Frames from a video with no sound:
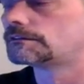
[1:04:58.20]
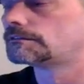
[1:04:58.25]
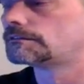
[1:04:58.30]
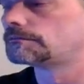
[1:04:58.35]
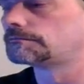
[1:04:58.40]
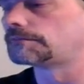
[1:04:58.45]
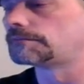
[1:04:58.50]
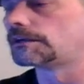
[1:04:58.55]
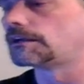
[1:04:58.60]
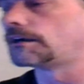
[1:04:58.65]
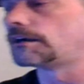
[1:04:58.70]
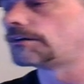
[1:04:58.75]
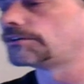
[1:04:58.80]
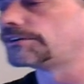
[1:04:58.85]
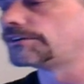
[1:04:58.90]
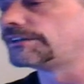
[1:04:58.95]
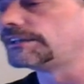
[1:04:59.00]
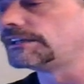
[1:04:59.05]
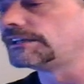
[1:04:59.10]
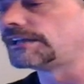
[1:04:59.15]
But I
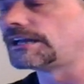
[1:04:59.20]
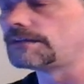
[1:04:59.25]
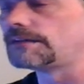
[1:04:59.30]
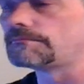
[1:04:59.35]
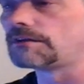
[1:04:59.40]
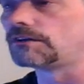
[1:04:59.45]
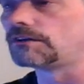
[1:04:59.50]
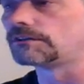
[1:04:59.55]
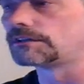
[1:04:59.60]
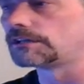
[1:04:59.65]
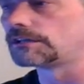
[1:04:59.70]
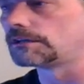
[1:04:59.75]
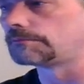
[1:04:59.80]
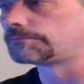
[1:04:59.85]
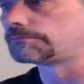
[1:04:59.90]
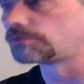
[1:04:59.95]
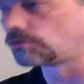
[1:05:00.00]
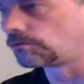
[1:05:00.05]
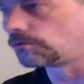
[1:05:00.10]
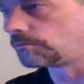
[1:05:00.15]
heard he came out and cut a
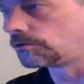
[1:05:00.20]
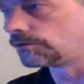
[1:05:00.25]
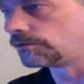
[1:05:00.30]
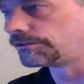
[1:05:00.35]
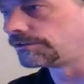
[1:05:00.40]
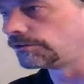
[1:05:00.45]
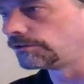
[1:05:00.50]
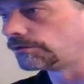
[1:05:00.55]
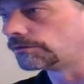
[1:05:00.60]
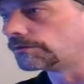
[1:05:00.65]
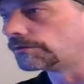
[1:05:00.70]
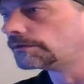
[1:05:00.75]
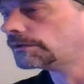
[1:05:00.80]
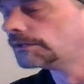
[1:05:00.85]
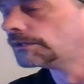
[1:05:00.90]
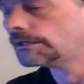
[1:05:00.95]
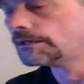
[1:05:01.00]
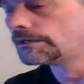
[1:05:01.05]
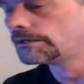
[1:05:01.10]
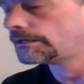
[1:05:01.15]
promo, too.
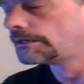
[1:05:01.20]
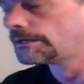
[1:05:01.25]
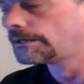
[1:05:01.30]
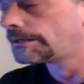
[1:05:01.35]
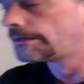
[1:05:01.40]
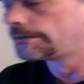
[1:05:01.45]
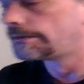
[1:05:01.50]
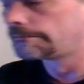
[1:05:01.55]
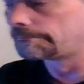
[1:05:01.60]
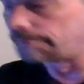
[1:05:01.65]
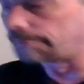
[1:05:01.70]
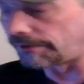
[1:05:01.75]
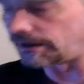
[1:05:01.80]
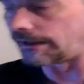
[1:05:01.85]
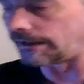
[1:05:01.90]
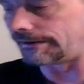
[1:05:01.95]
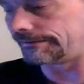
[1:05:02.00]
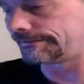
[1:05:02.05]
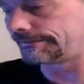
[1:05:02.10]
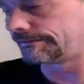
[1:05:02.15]

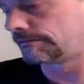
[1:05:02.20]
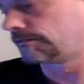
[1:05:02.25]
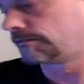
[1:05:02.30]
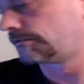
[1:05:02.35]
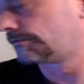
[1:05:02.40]
But